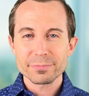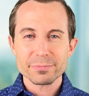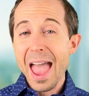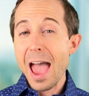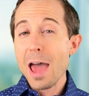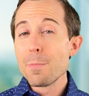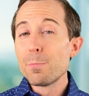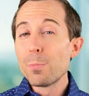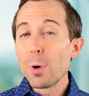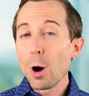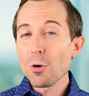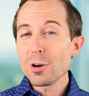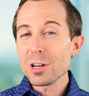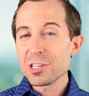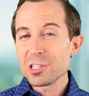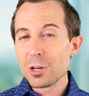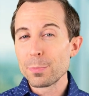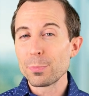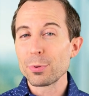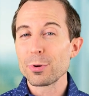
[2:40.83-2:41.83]
And
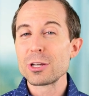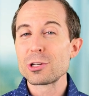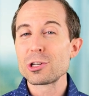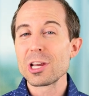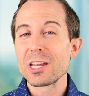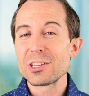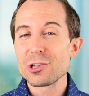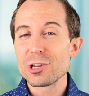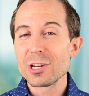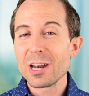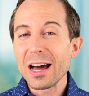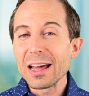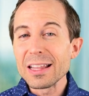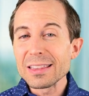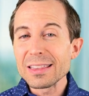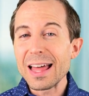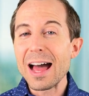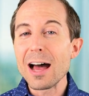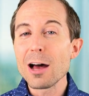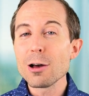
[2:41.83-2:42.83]
bonus depreciation
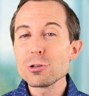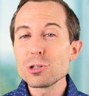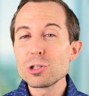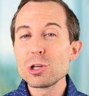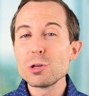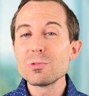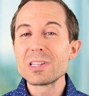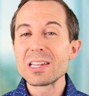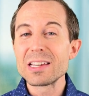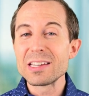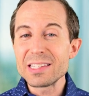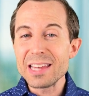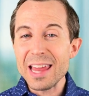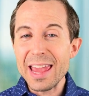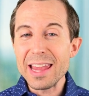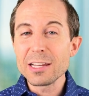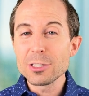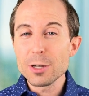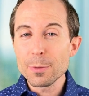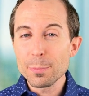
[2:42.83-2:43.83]
allows you to
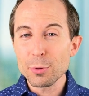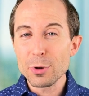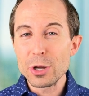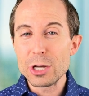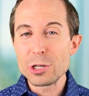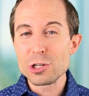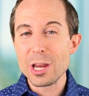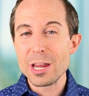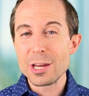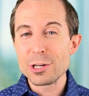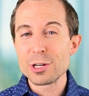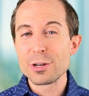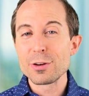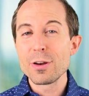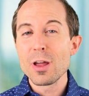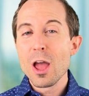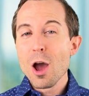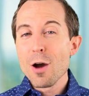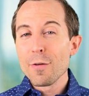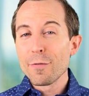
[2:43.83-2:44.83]
take
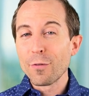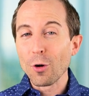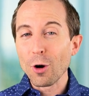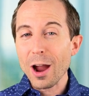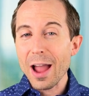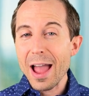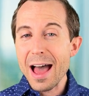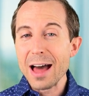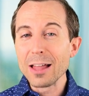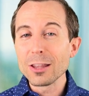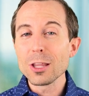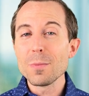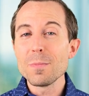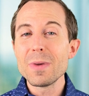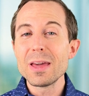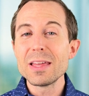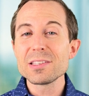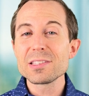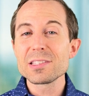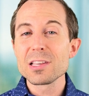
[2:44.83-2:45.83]
depreciation for
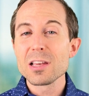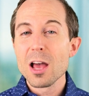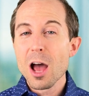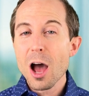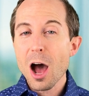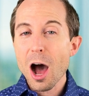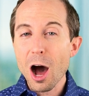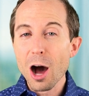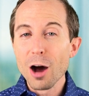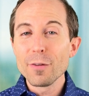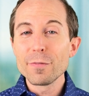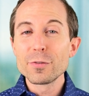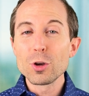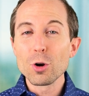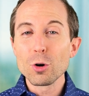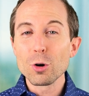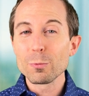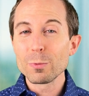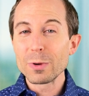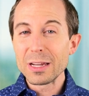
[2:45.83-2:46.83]
elements of
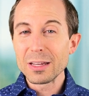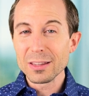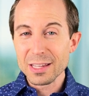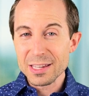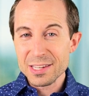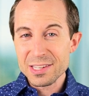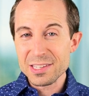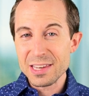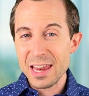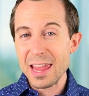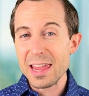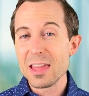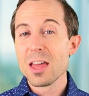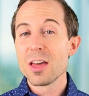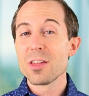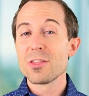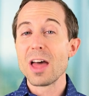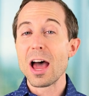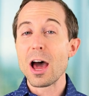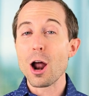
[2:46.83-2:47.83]
your real
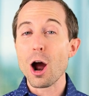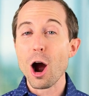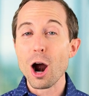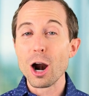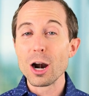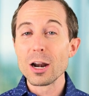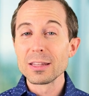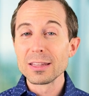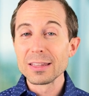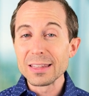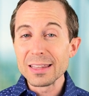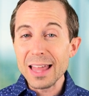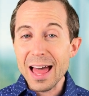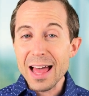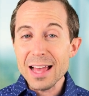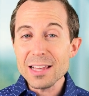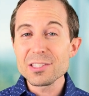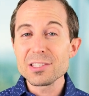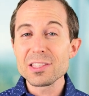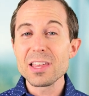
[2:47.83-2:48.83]
estate that are
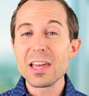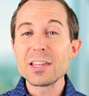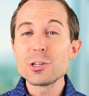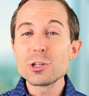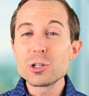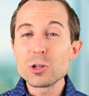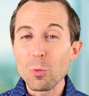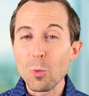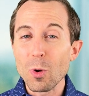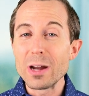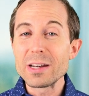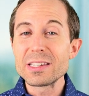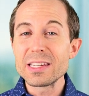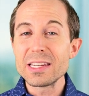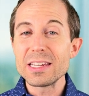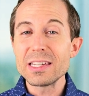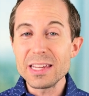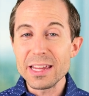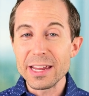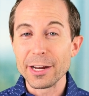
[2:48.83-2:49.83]
less than
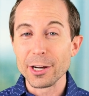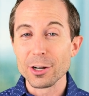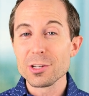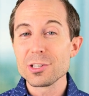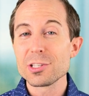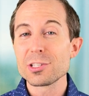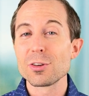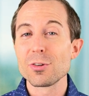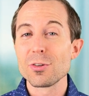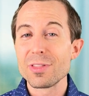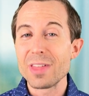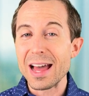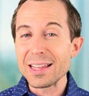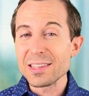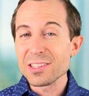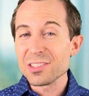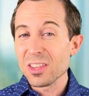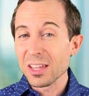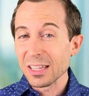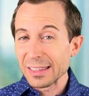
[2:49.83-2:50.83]
20 years. So
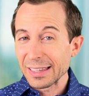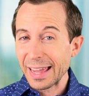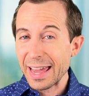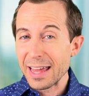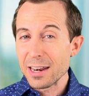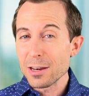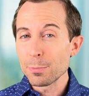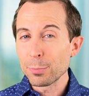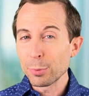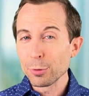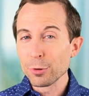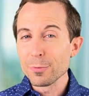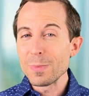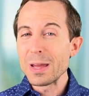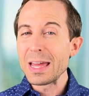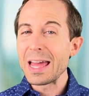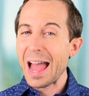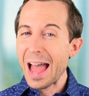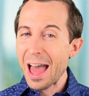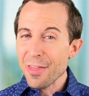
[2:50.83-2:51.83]
that's the land
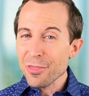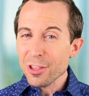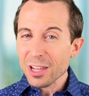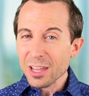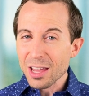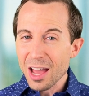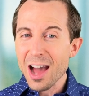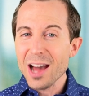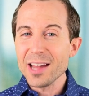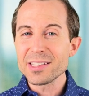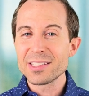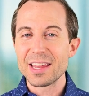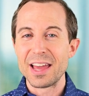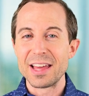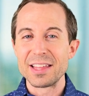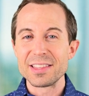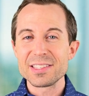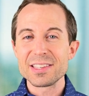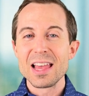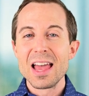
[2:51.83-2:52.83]
improvement and the
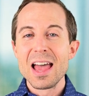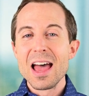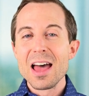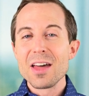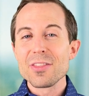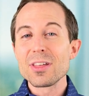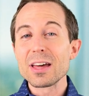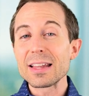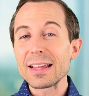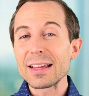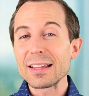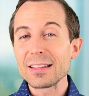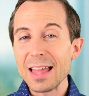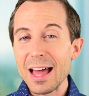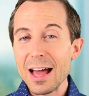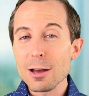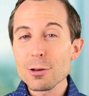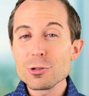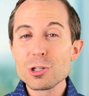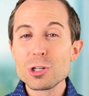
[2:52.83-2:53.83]
contents that
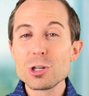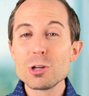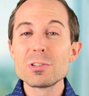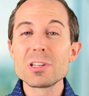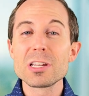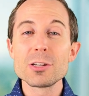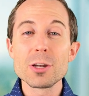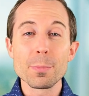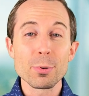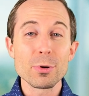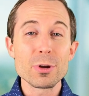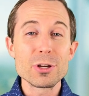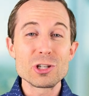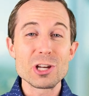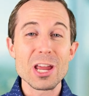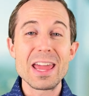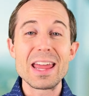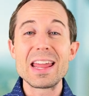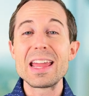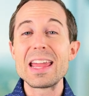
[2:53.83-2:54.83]
allows you to
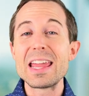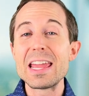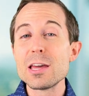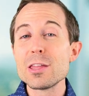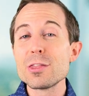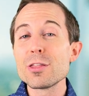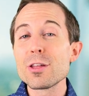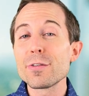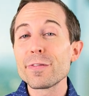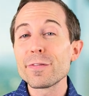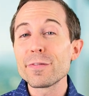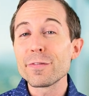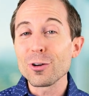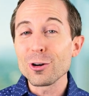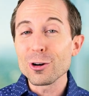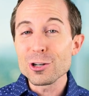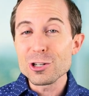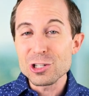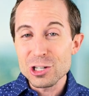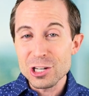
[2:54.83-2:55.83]
depreciate it in the
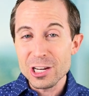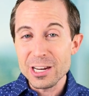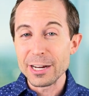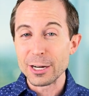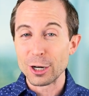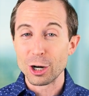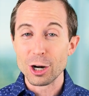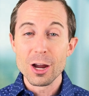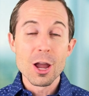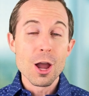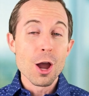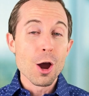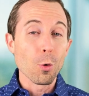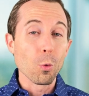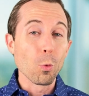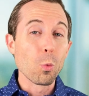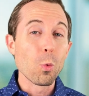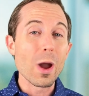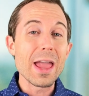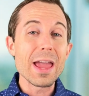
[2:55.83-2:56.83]
first year
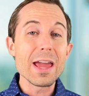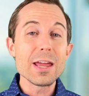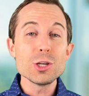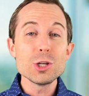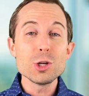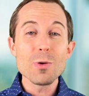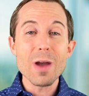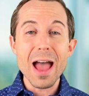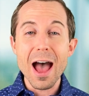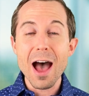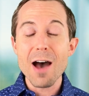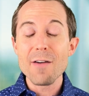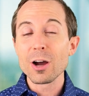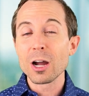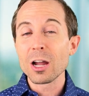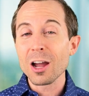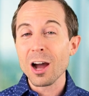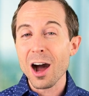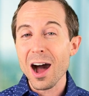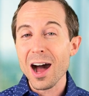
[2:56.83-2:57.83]
when you have
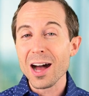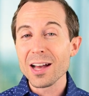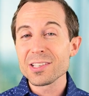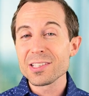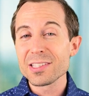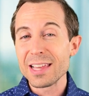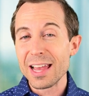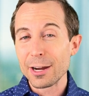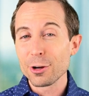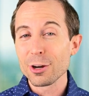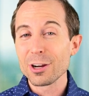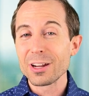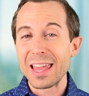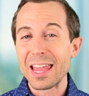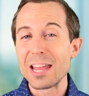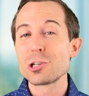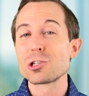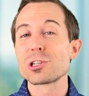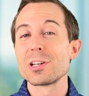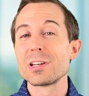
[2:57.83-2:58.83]
a cost
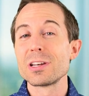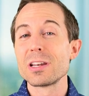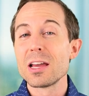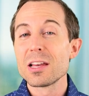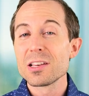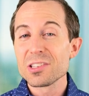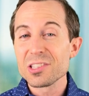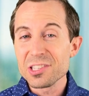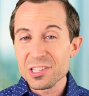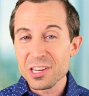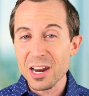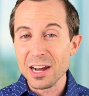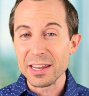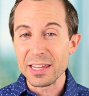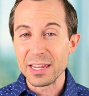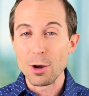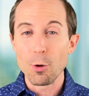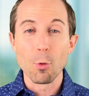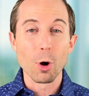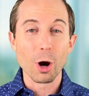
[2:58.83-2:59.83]
segregation
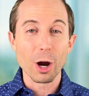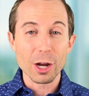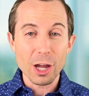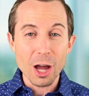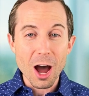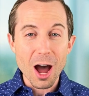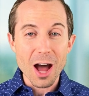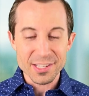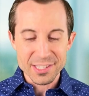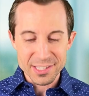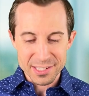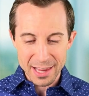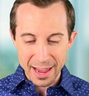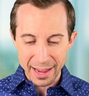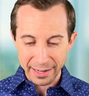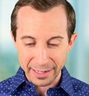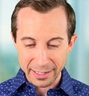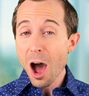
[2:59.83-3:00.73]
study or a cost seg.